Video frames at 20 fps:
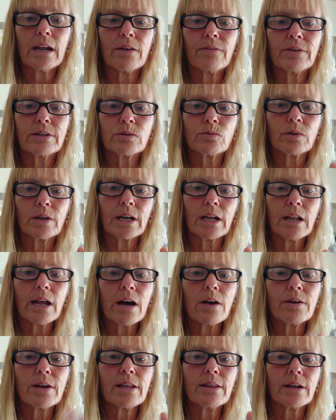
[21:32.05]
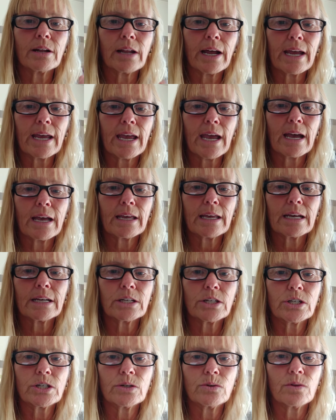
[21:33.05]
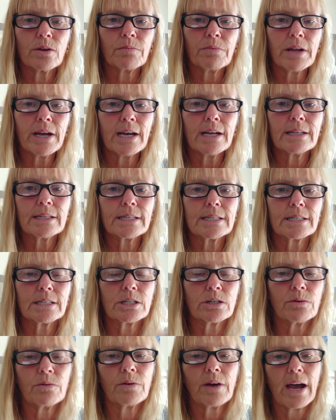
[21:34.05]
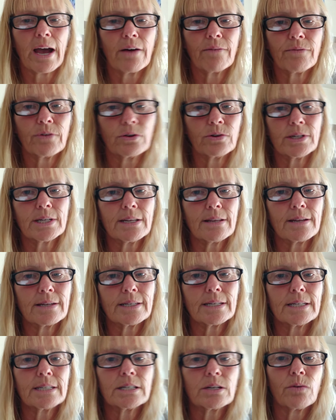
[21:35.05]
and if it's really cloudy, the light can't get to the plants to have photosynthesis,